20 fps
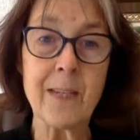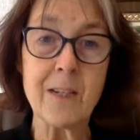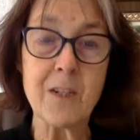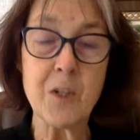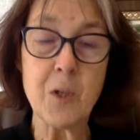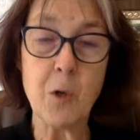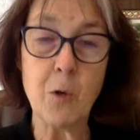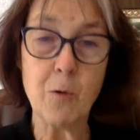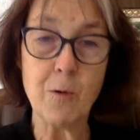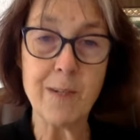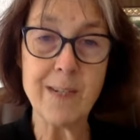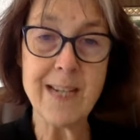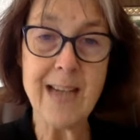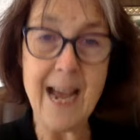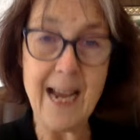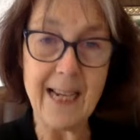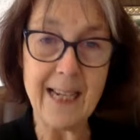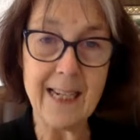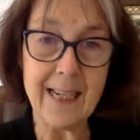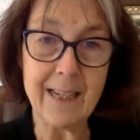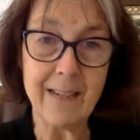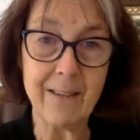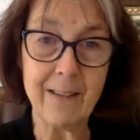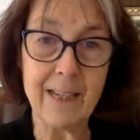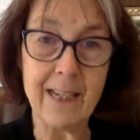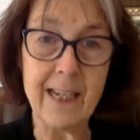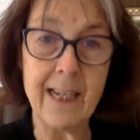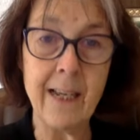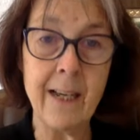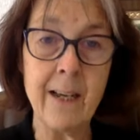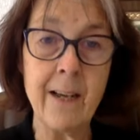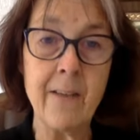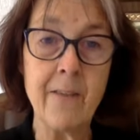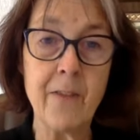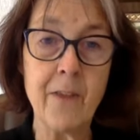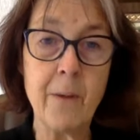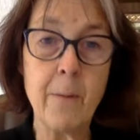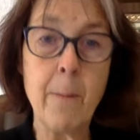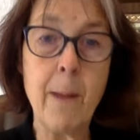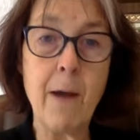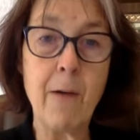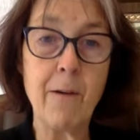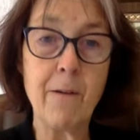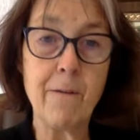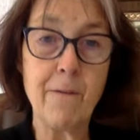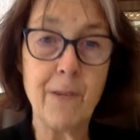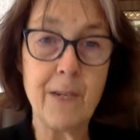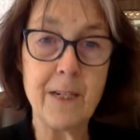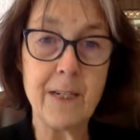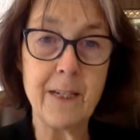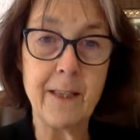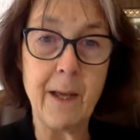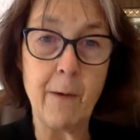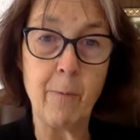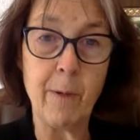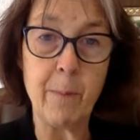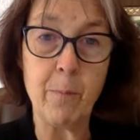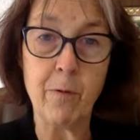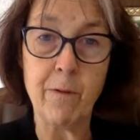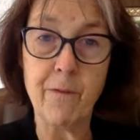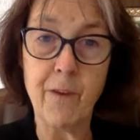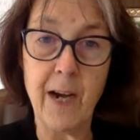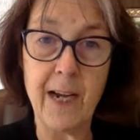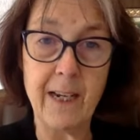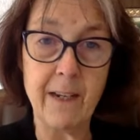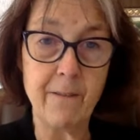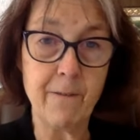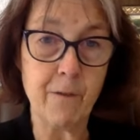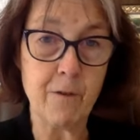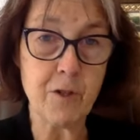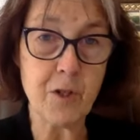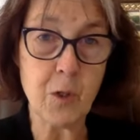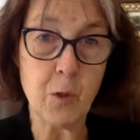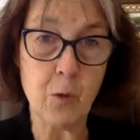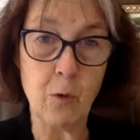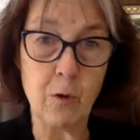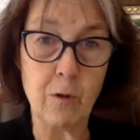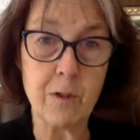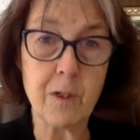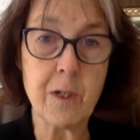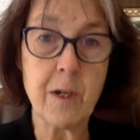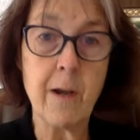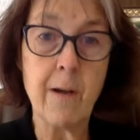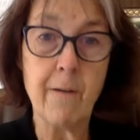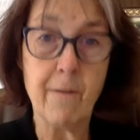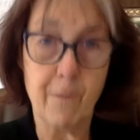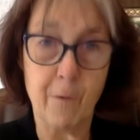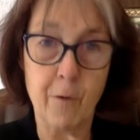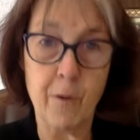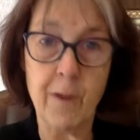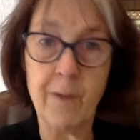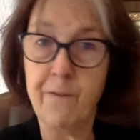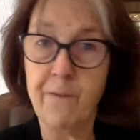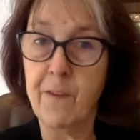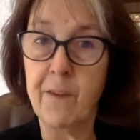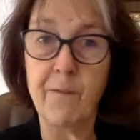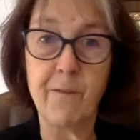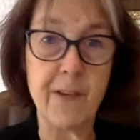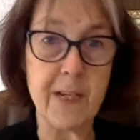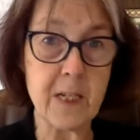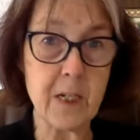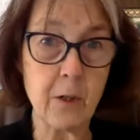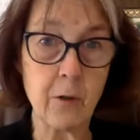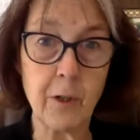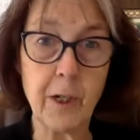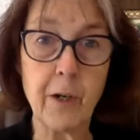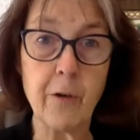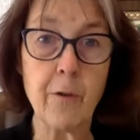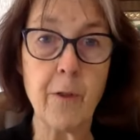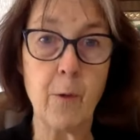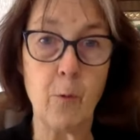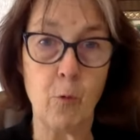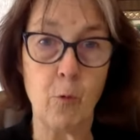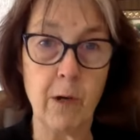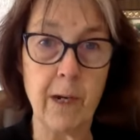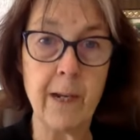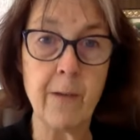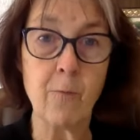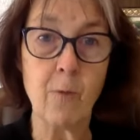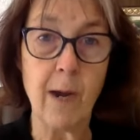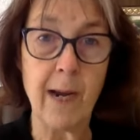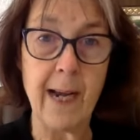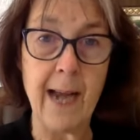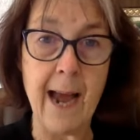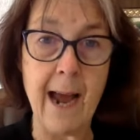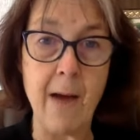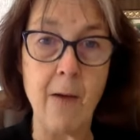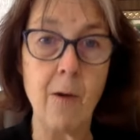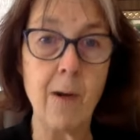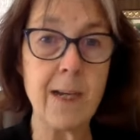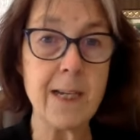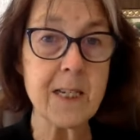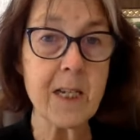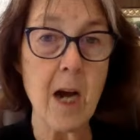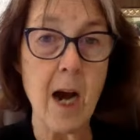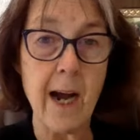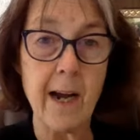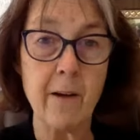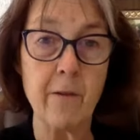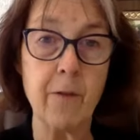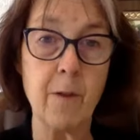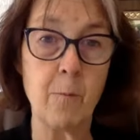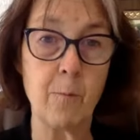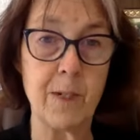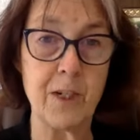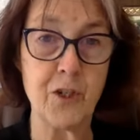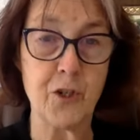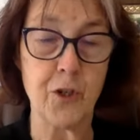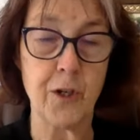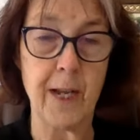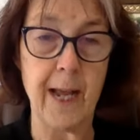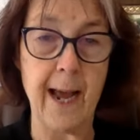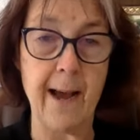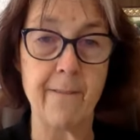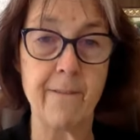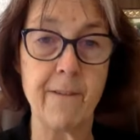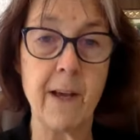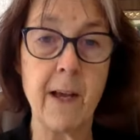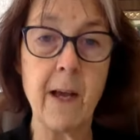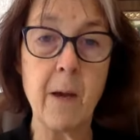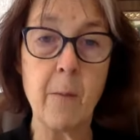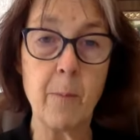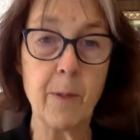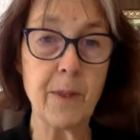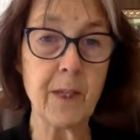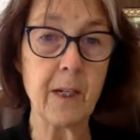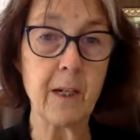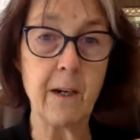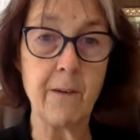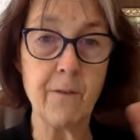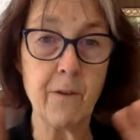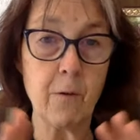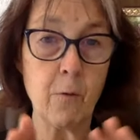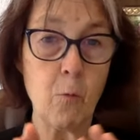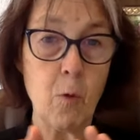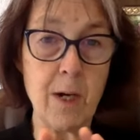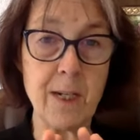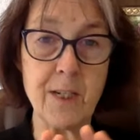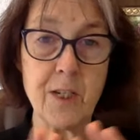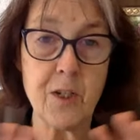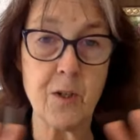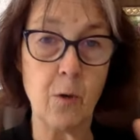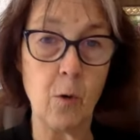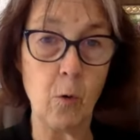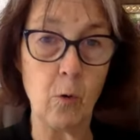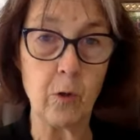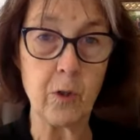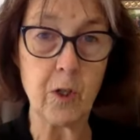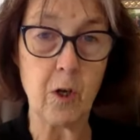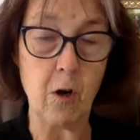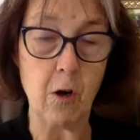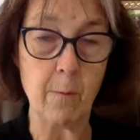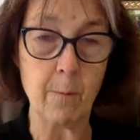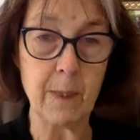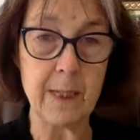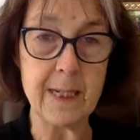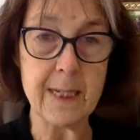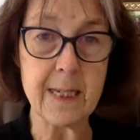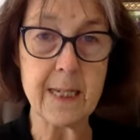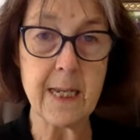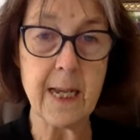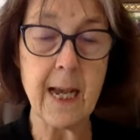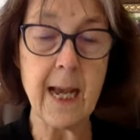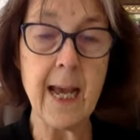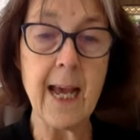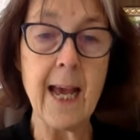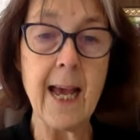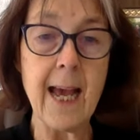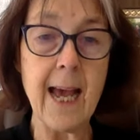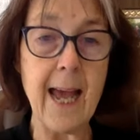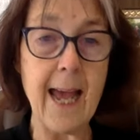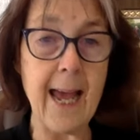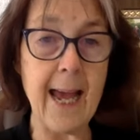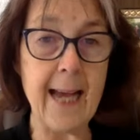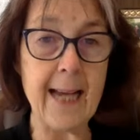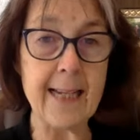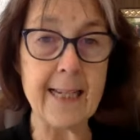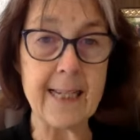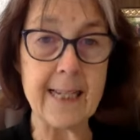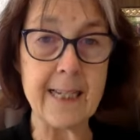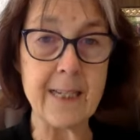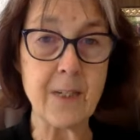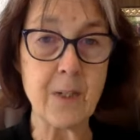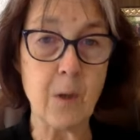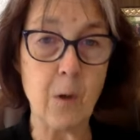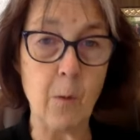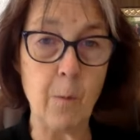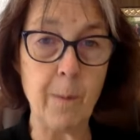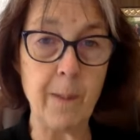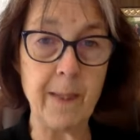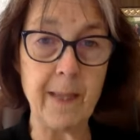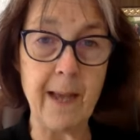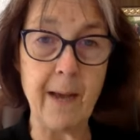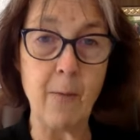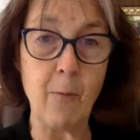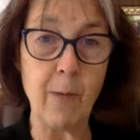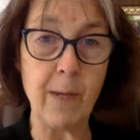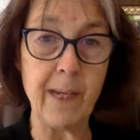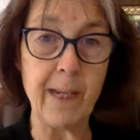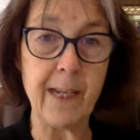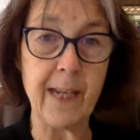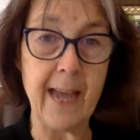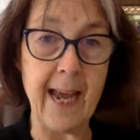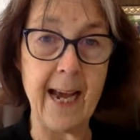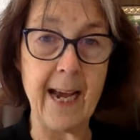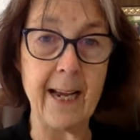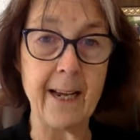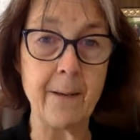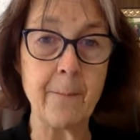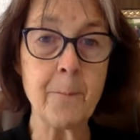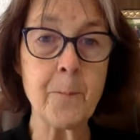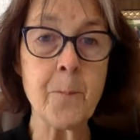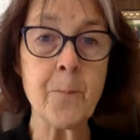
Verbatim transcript: So technically, the amount of funding that we provided for schools for the fiscal year that we're in right now is higher than we should have. But the governor wants to hold harmless and is hoping that we can